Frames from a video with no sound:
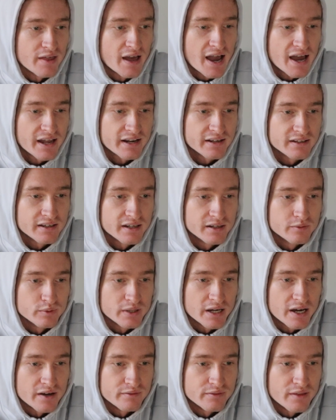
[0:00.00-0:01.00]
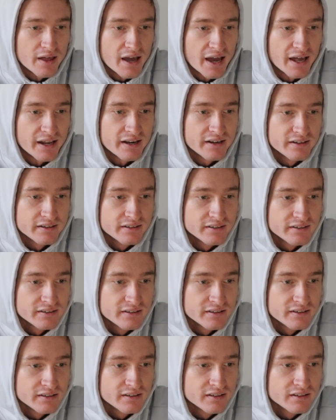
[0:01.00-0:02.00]
that and we have that.
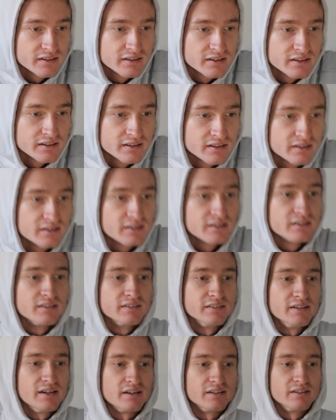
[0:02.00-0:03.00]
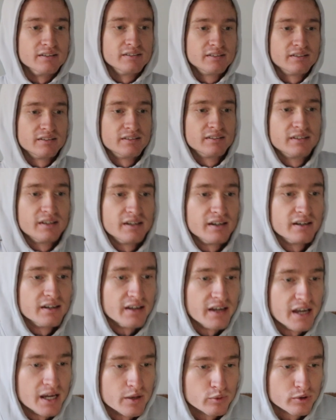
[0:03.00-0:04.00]
Yeah.
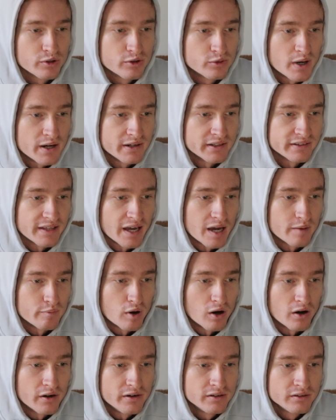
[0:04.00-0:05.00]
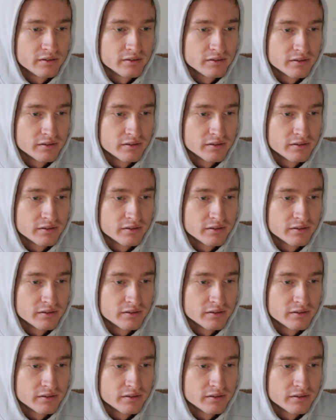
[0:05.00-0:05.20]
And we're threatening that pawn.